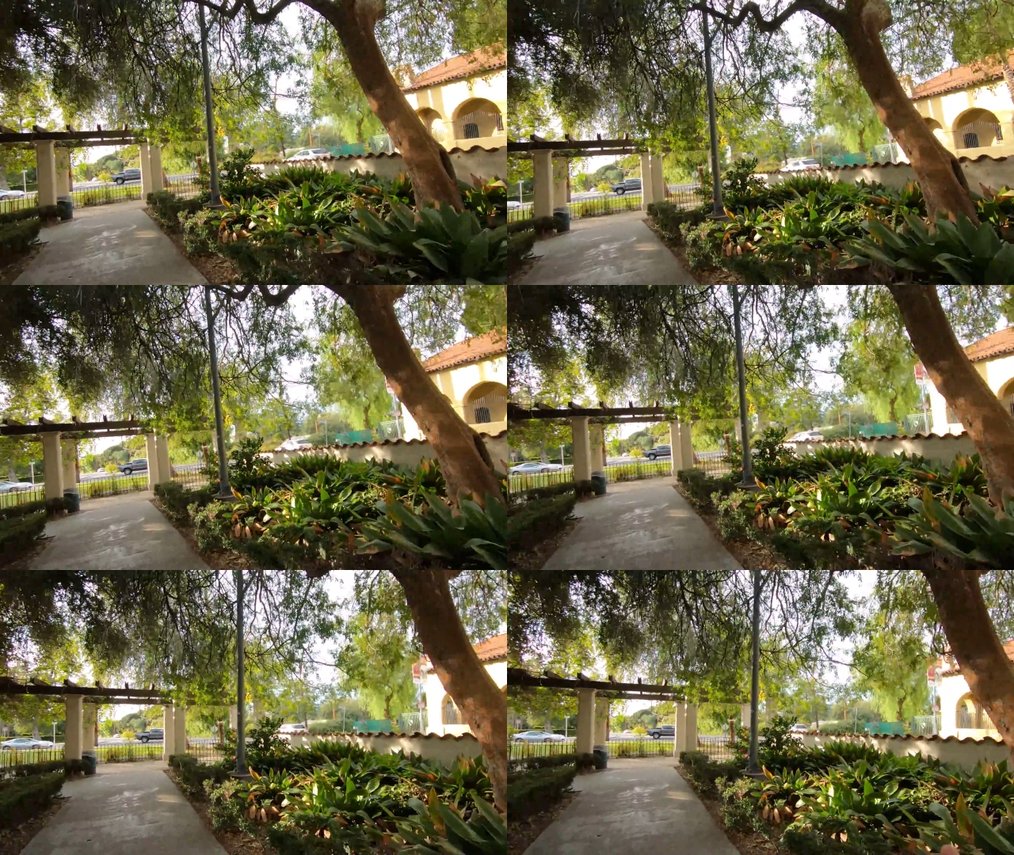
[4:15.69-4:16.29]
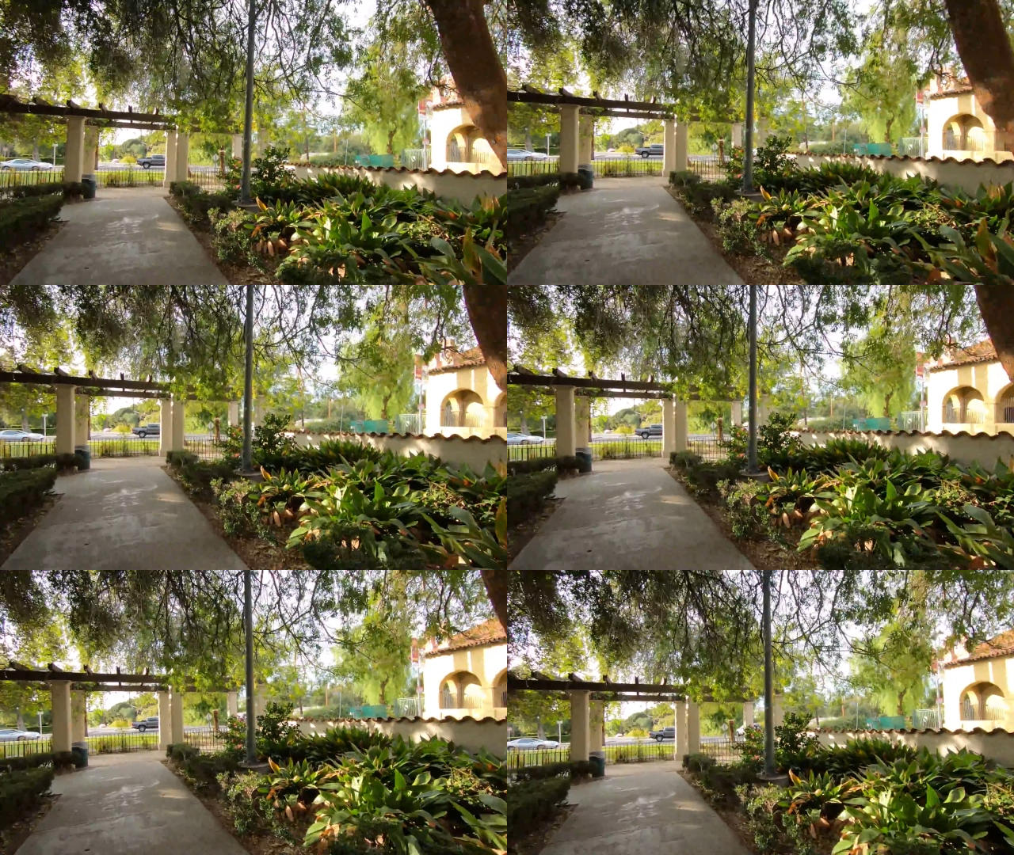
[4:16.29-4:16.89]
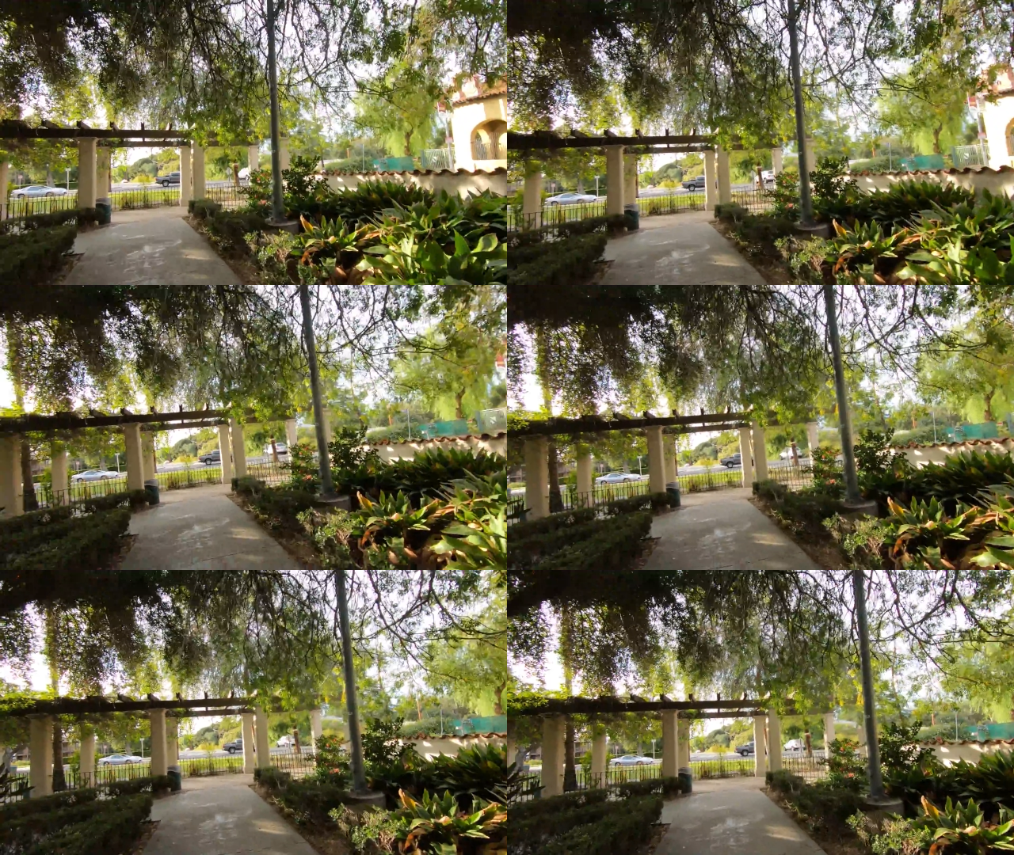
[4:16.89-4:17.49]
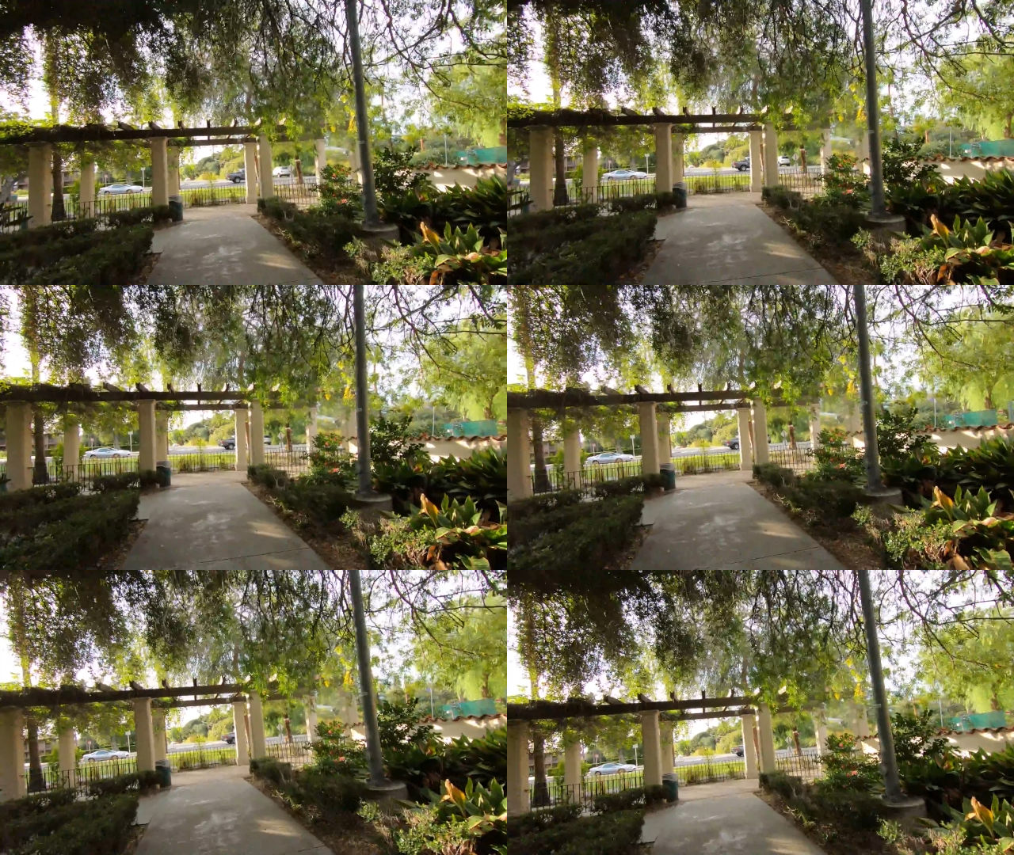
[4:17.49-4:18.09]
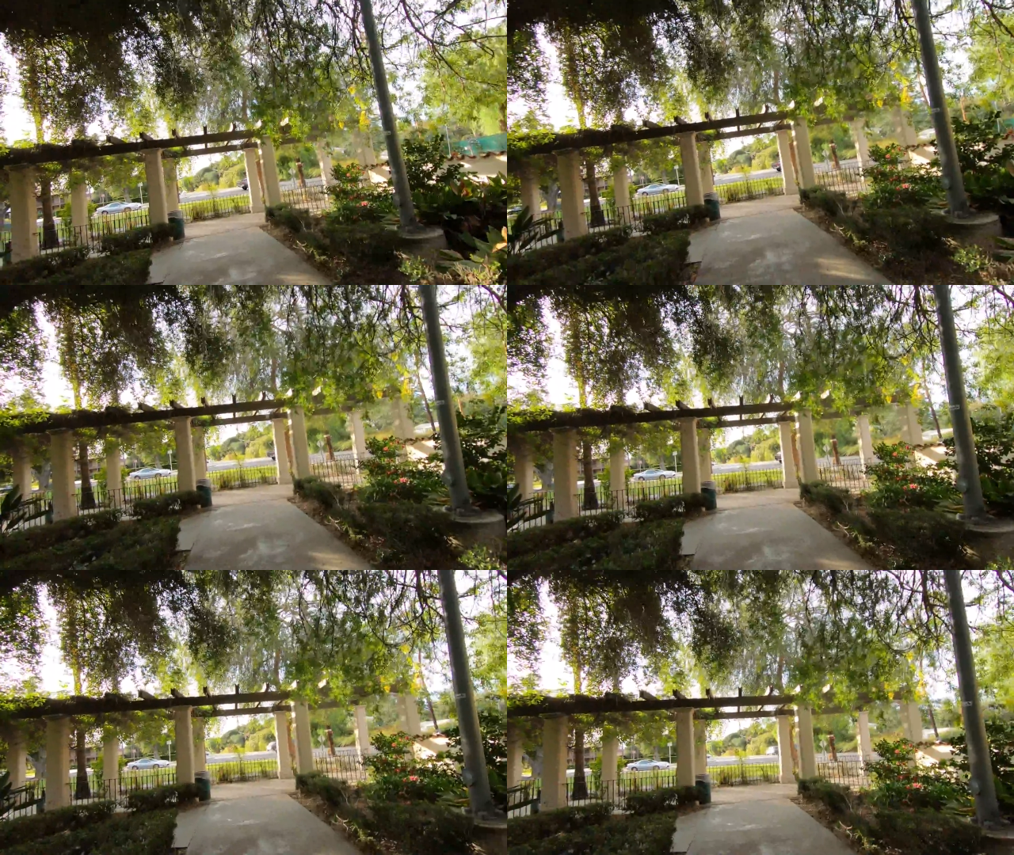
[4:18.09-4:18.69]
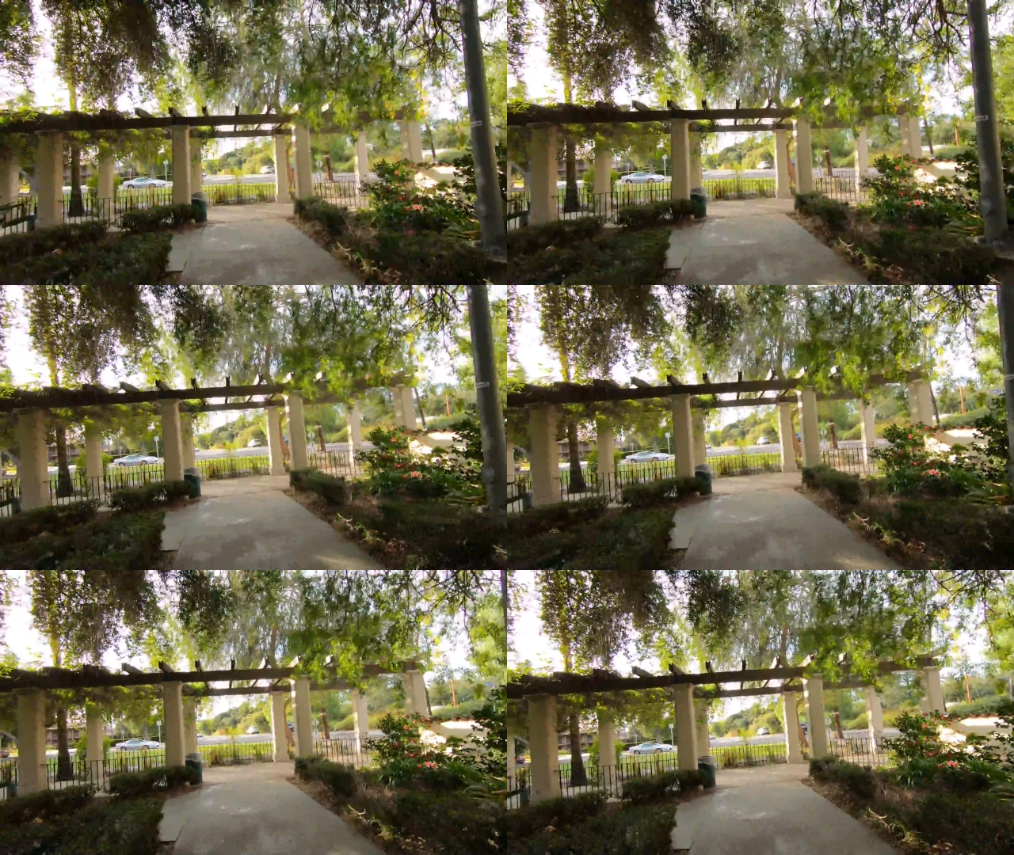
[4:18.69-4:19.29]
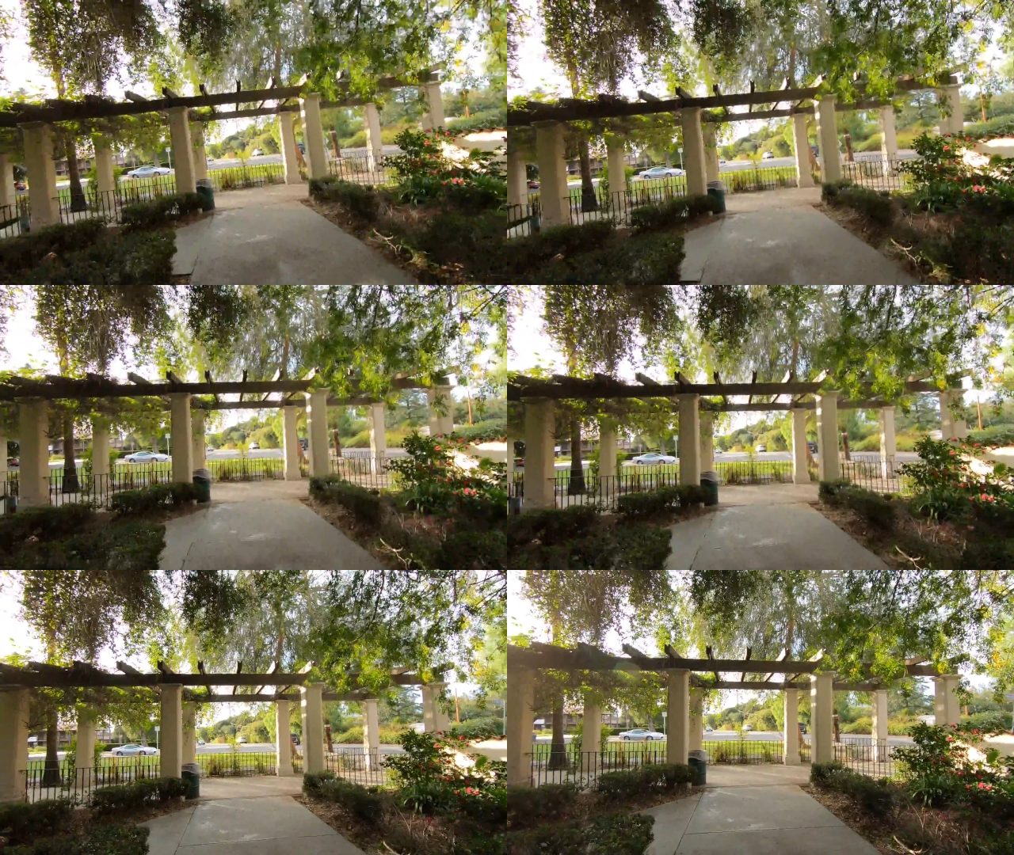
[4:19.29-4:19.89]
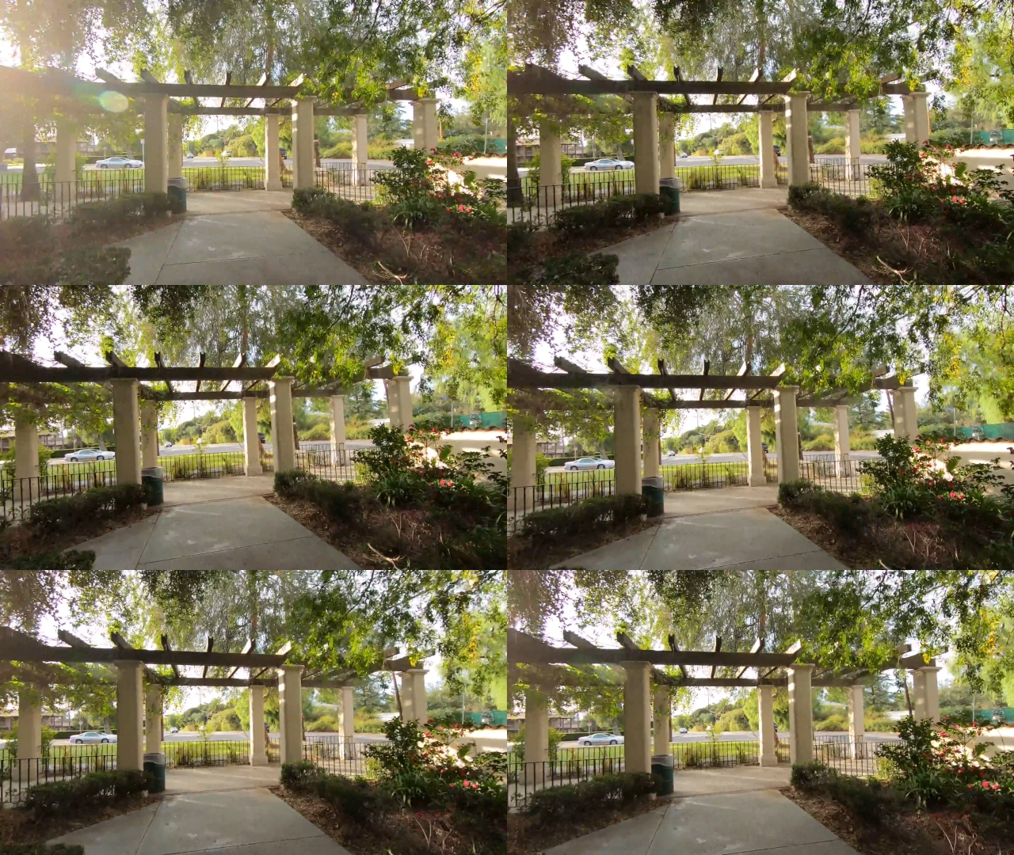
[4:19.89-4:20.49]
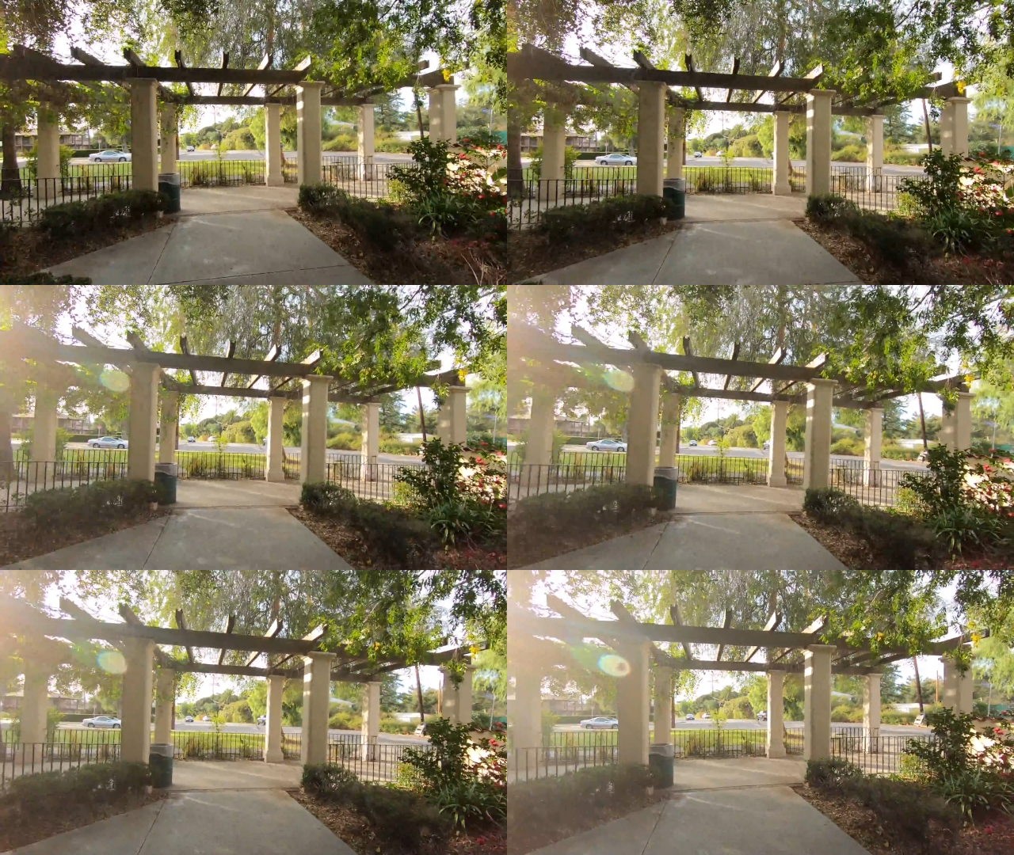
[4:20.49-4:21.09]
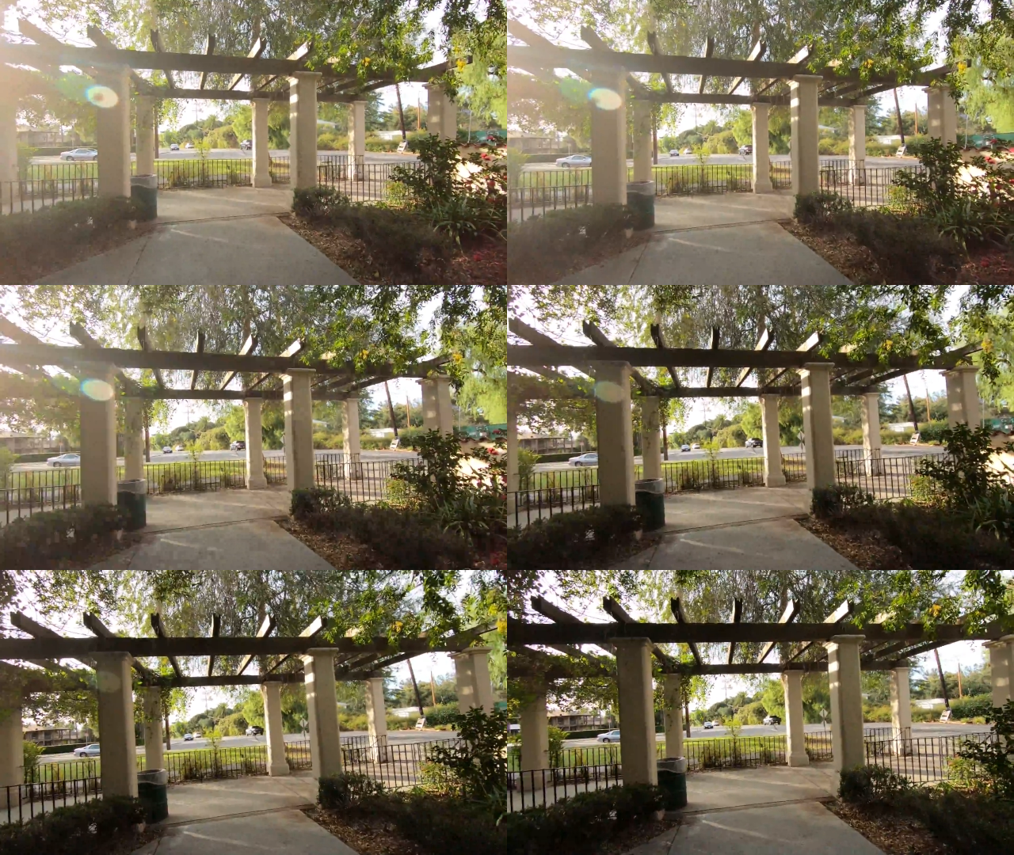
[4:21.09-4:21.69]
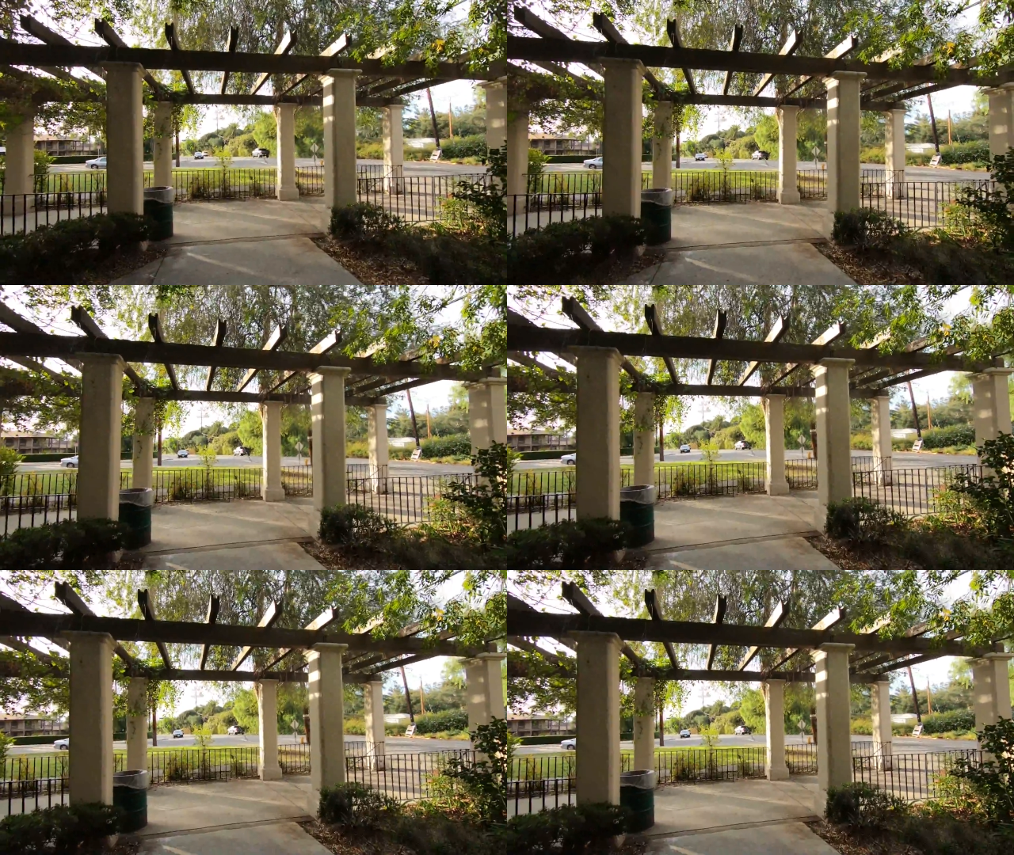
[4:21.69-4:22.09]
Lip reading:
(no speaker visible)